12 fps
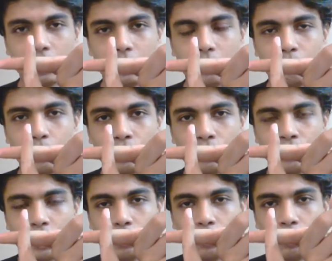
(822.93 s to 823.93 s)
both of
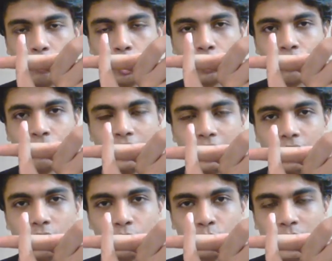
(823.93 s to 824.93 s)
the
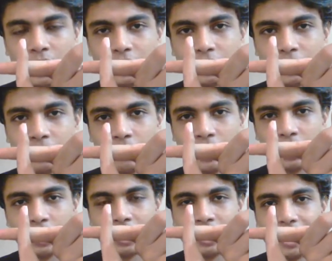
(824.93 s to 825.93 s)
eagle's wings
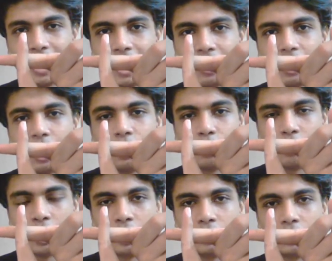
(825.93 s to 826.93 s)
and other
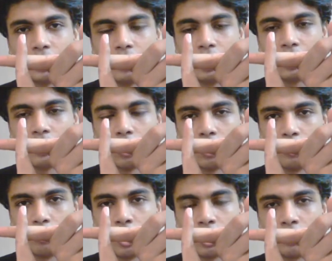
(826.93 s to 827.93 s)
parts on the
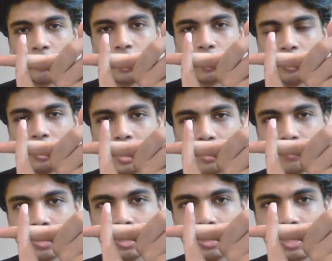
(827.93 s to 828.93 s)
bottom and on the left,
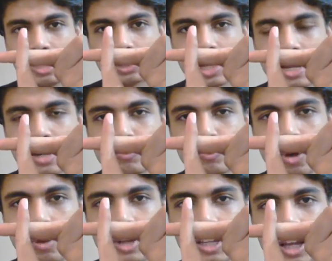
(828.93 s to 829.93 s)
it's kind of
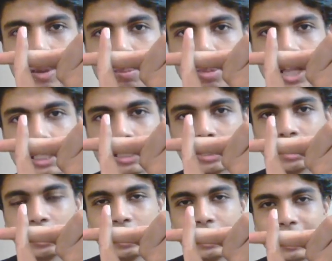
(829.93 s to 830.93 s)
forming a
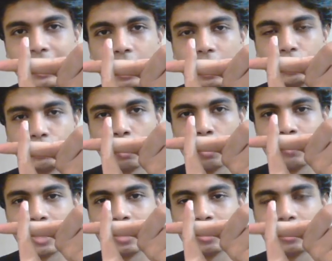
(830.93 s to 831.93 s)
plus, and it's
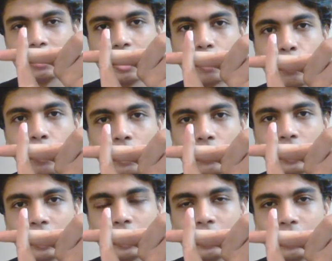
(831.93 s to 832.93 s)
forming a
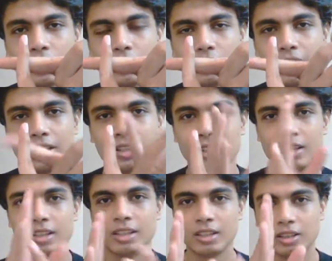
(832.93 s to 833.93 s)
quadrant, okay,
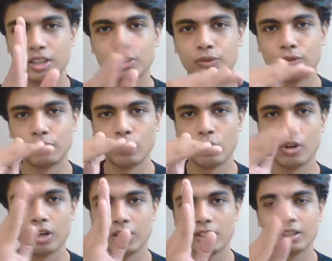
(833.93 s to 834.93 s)
these
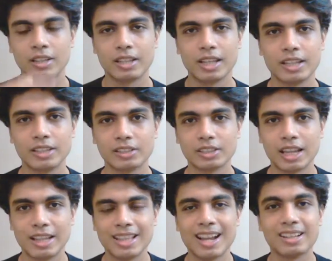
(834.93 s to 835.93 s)
four things,
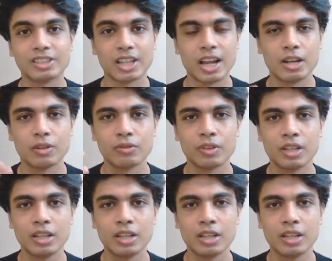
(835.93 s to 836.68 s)
and that is kind of